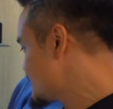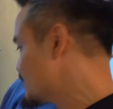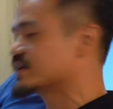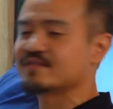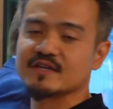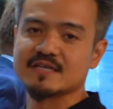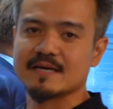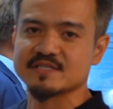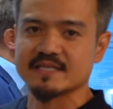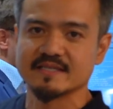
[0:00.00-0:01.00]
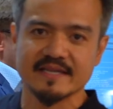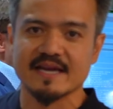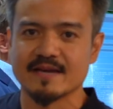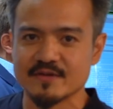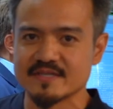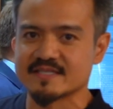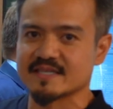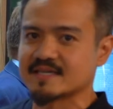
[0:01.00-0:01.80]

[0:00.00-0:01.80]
uh, one of our top selling cameras.